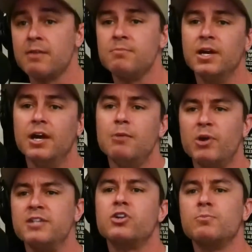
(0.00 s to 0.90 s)
them,
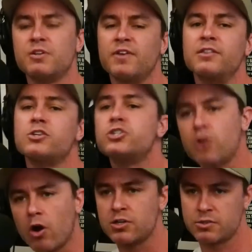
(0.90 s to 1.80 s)
but in terms of like the
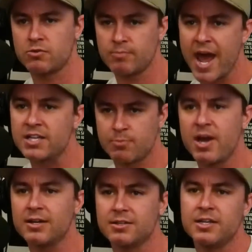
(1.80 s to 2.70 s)
star
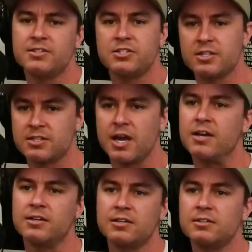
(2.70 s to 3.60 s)
aspect, it's just
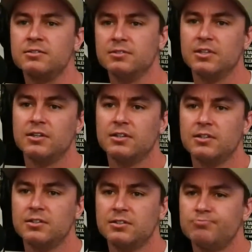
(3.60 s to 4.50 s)
like
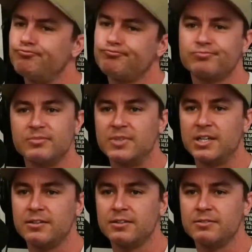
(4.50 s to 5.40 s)

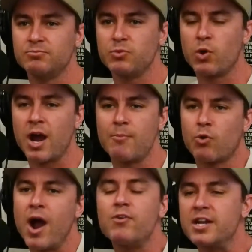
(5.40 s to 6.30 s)

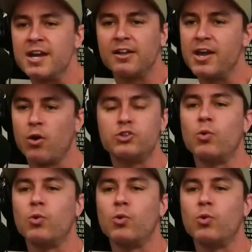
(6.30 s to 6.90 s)
I'm around it in LA all